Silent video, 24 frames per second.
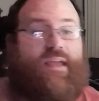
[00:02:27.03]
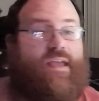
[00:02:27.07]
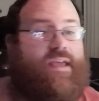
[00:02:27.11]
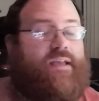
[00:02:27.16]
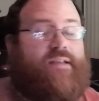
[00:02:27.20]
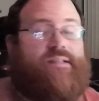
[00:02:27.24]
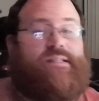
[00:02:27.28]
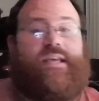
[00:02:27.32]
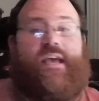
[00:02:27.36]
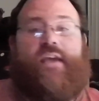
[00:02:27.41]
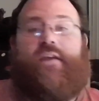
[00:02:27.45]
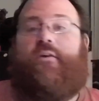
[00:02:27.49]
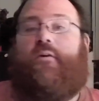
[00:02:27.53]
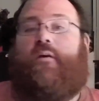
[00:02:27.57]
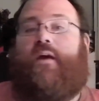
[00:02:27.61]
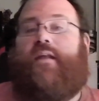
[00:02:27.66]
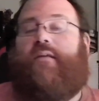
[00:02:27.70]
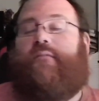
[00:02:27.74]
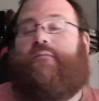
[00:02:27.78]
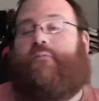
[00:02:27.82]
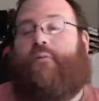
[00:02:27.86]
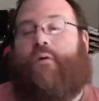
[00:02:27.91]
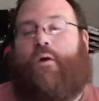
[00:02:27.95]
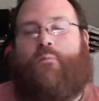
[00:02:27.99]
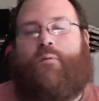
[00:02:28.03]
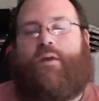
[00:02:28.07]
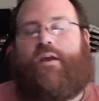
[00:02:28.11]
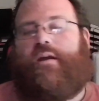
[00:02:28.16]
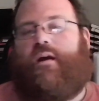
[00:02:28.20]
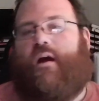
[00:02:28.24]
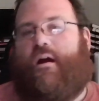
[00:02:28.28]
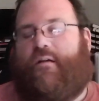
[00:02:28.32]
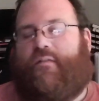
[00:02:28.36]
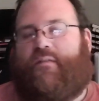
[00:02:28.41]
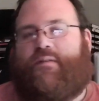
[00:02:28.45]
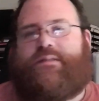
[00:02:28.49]
he can take credit for it
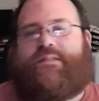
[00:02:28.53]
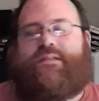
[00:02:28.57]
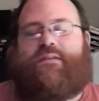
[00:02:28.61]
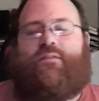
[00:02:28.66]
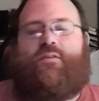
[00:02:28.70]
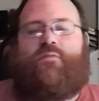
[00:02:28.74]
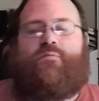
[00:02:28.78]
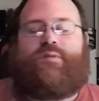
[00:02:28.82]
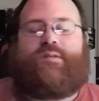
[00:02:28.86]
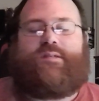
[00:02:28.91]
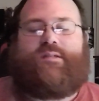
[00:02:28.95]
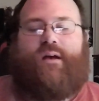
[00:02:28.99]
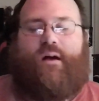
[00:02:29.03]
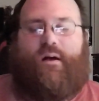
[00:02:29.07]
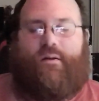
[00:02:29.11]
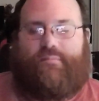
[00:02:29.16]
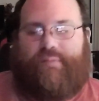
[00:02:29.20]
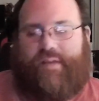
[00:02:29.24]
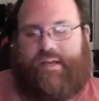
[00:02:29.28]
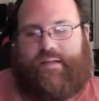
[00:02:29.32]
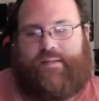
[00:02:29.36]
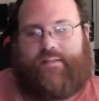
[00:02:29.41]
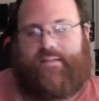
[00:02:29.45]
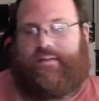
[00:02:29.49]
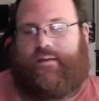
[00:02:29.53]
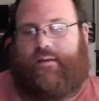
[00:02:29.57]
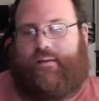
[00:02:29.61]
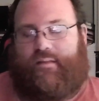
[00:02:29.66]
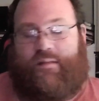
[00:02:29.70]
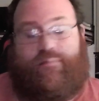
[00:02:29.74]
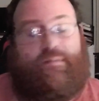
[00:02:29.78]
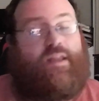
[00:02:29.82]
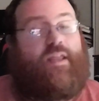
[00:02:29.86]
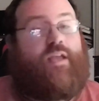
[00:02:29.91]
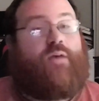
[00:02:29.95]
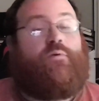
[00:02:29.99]
regardless of the result because
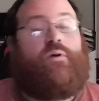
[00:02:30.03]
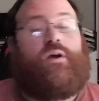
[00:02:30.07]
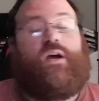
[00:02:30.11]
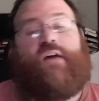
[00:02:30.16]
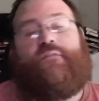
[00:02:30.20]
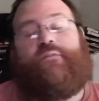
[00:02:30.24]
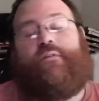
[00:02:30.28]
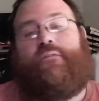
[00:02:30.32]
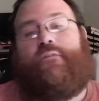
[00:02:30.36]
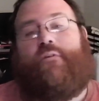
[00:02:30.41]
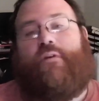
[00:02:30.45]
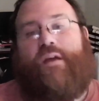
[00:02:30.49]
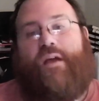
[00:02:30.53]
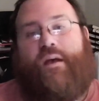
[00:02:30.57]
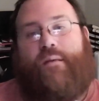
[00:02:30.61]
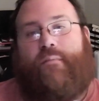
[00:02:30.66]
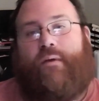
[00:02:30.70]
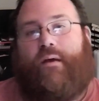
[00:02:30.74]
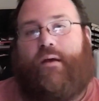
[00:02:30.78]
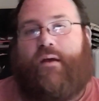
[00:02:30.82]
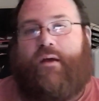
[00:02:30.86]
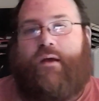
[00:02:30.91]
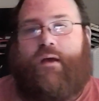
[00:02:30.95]
the media will cover for him.